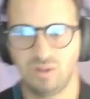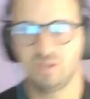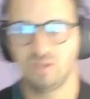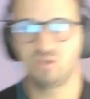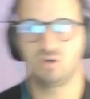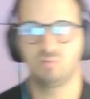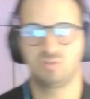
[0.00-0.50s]
in
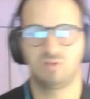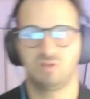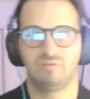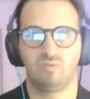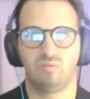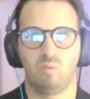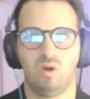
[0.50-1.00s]
terms
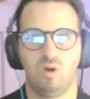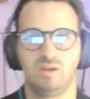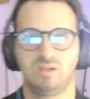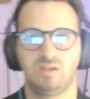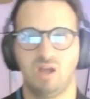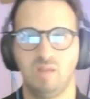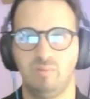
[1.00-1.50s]
of what
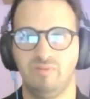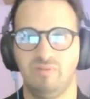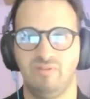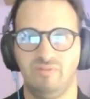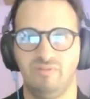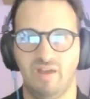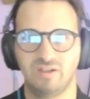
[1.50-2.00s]
type of
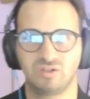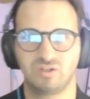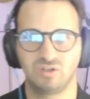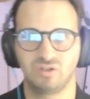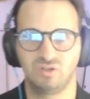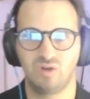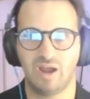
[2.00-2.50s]

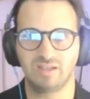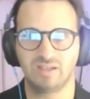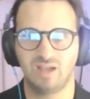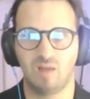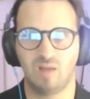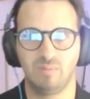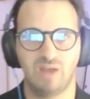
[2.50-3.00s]
investors you guys
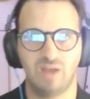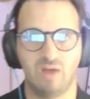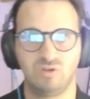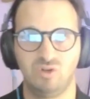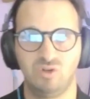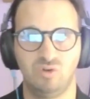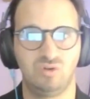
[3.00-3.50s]
help now,
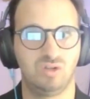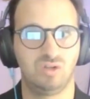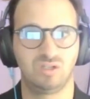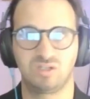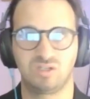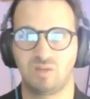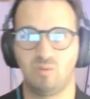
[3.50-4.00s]

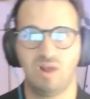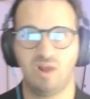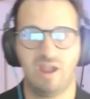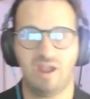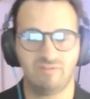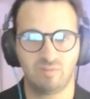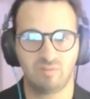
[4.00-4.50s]
does someone
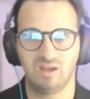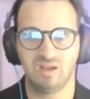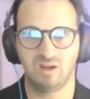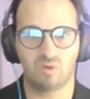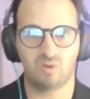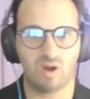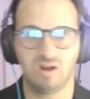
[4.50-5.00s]
have to be an
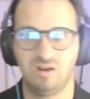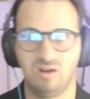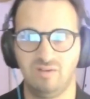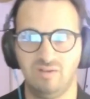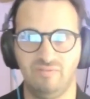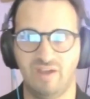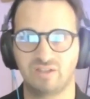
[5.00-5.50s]
accredited
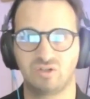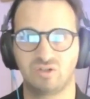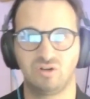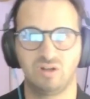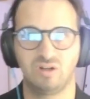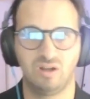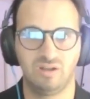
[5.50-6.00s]
investor
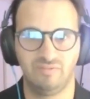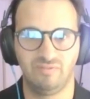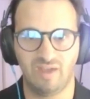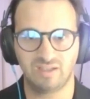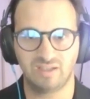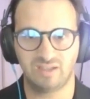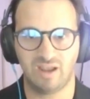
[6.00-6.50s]
to
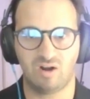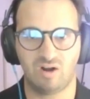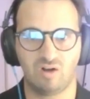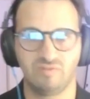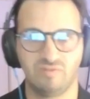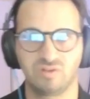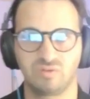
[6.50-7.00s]
invest at
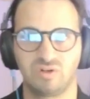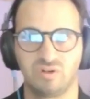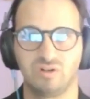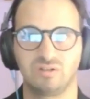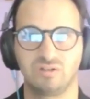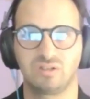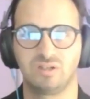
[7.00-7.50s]
Harvest
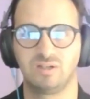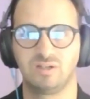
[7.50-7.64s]
Returns?